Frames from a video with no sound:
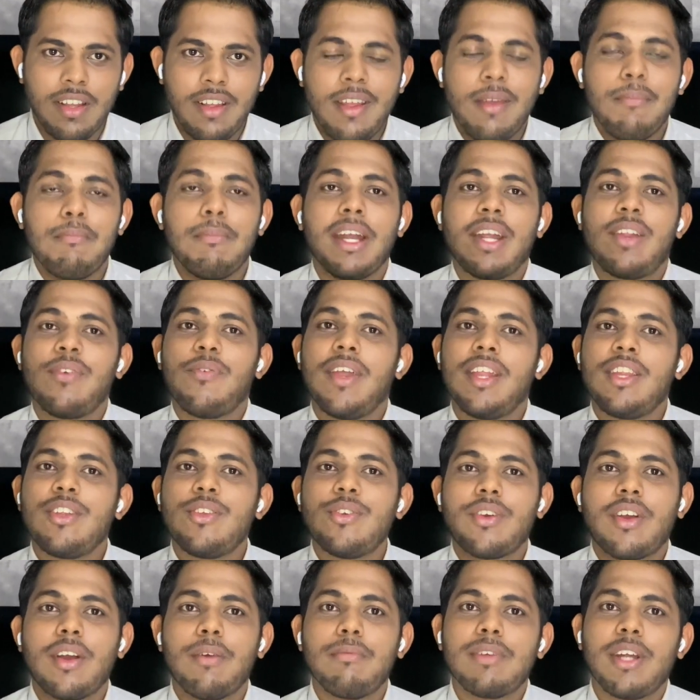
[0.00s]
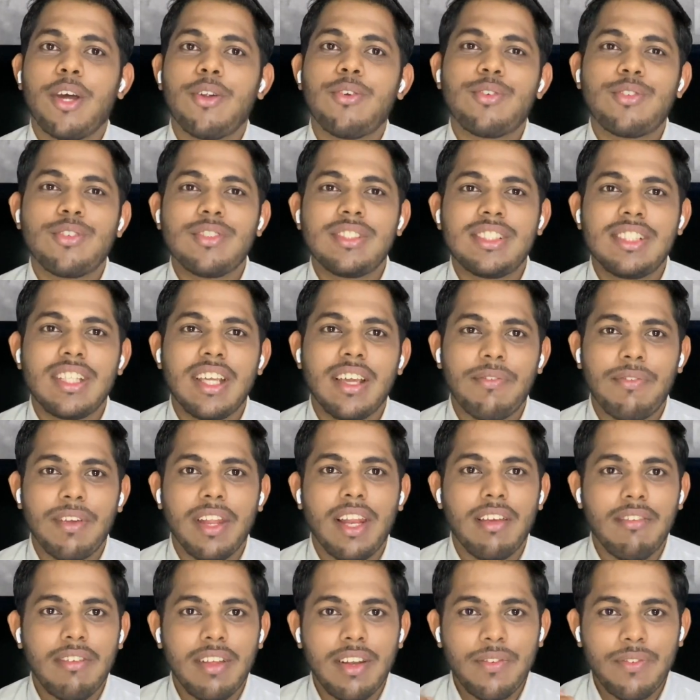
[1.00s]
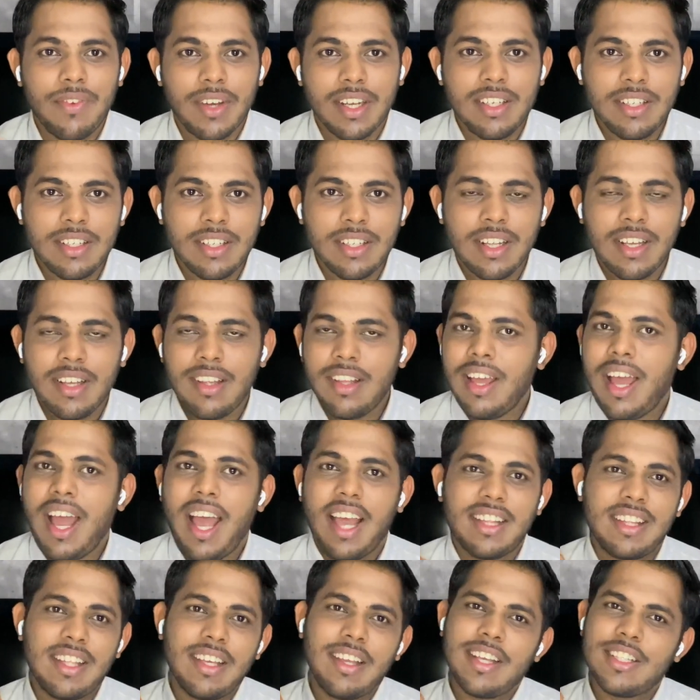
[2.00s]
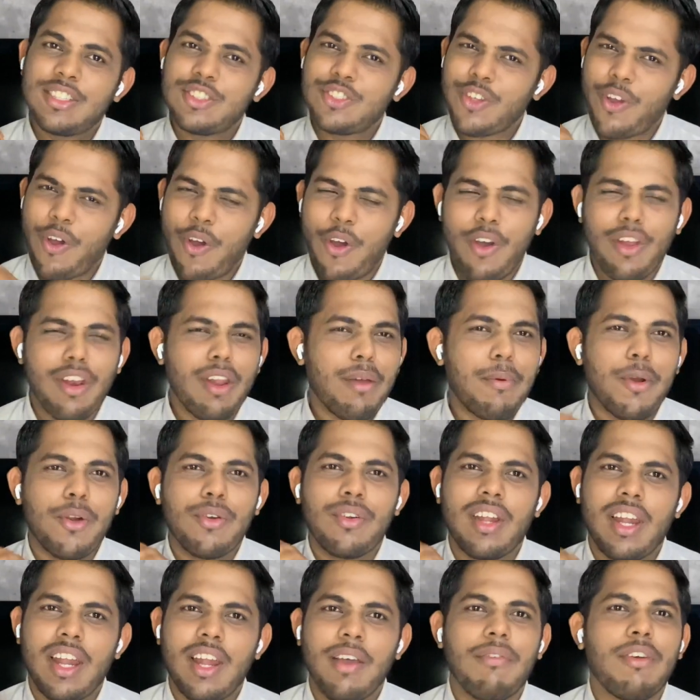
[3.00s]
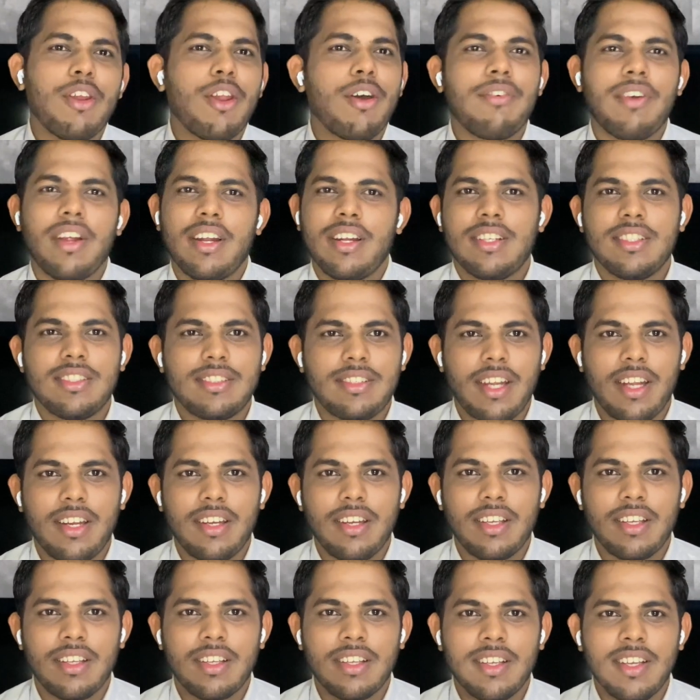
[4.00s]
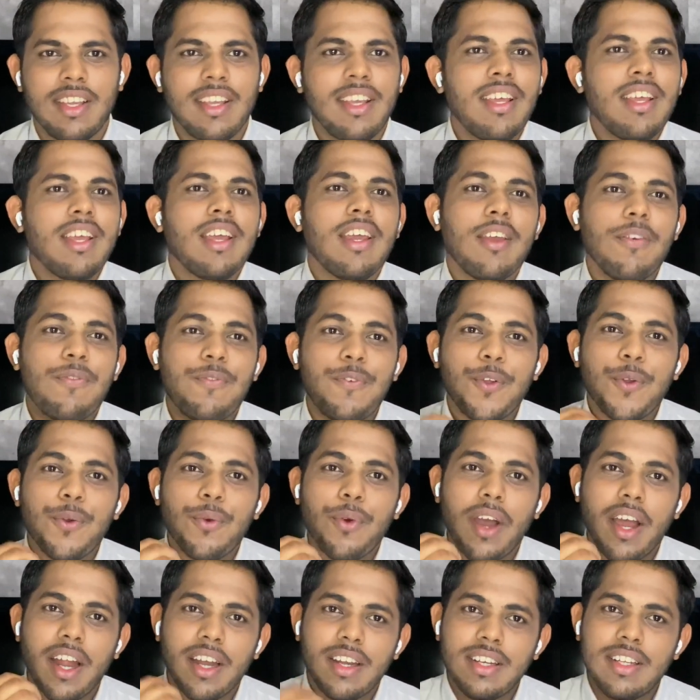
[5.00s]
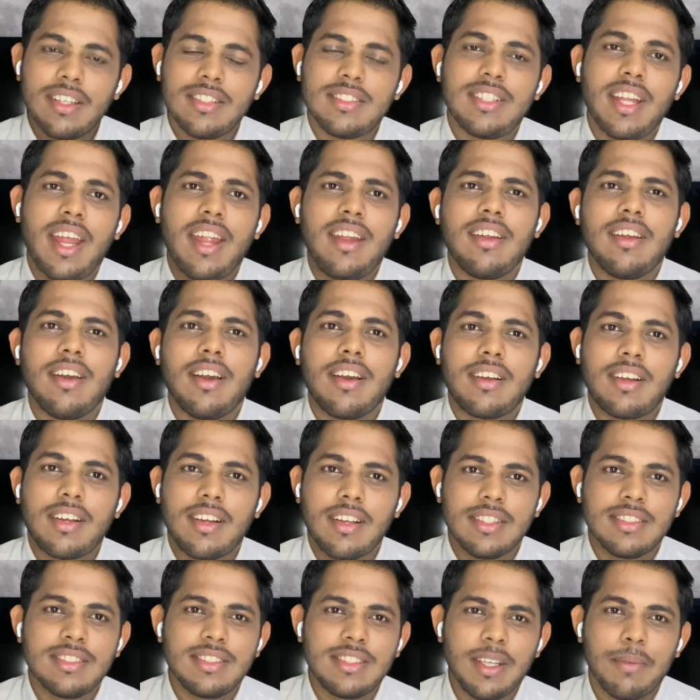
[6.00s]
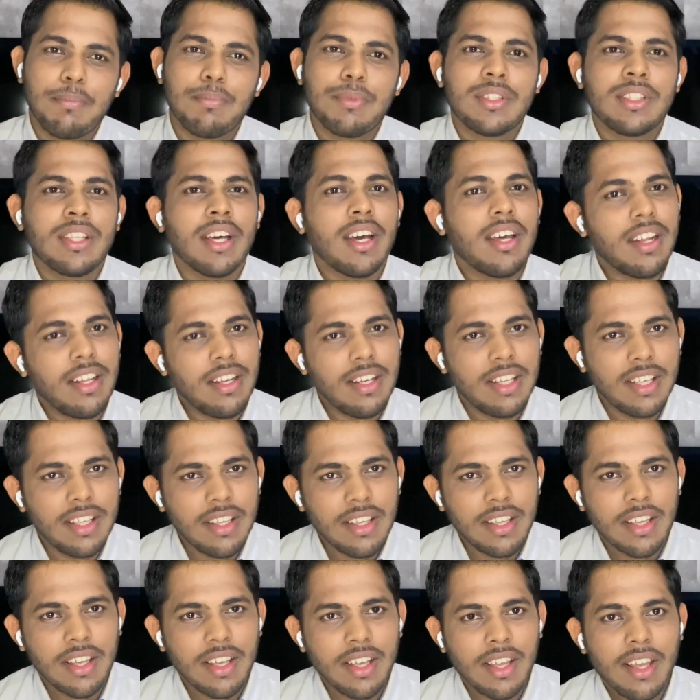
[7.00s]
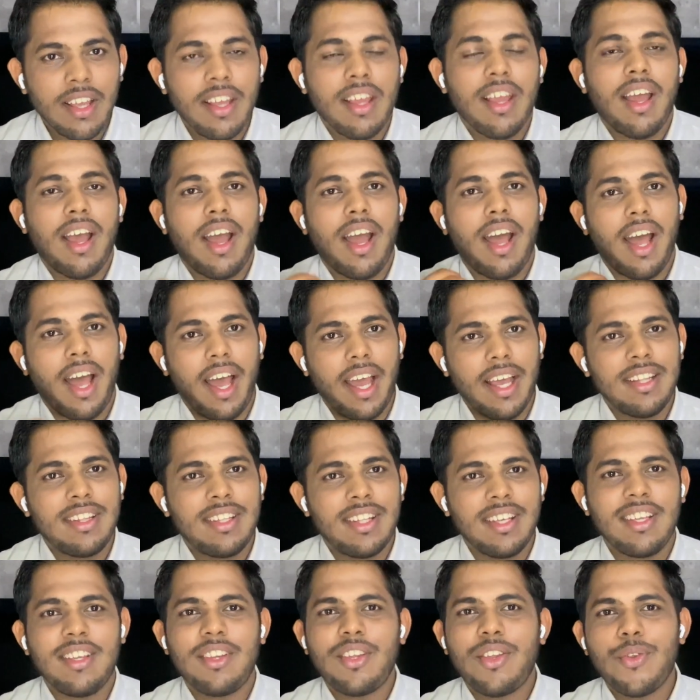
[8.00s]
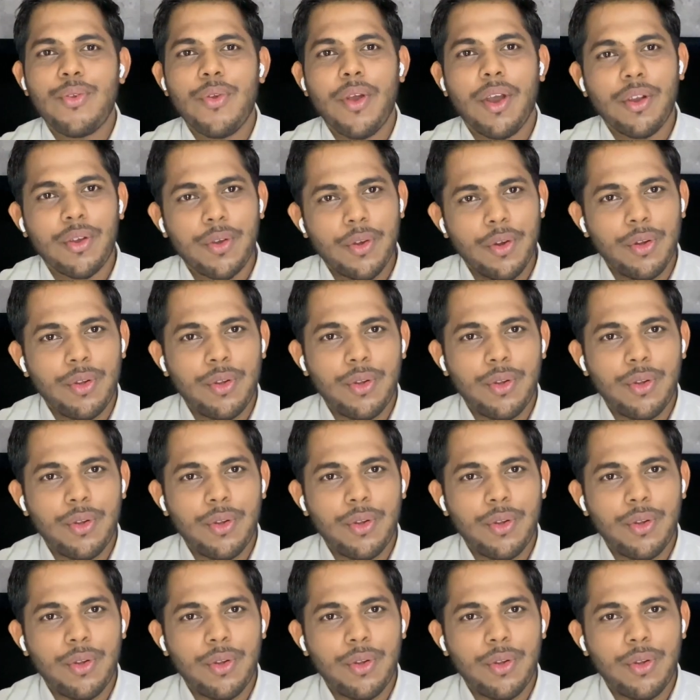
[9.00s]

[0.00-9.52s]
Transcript: But when you come down to CFA Level 1, I think it's all about level of understanding. If you understand a concept thoroughly, I think you are good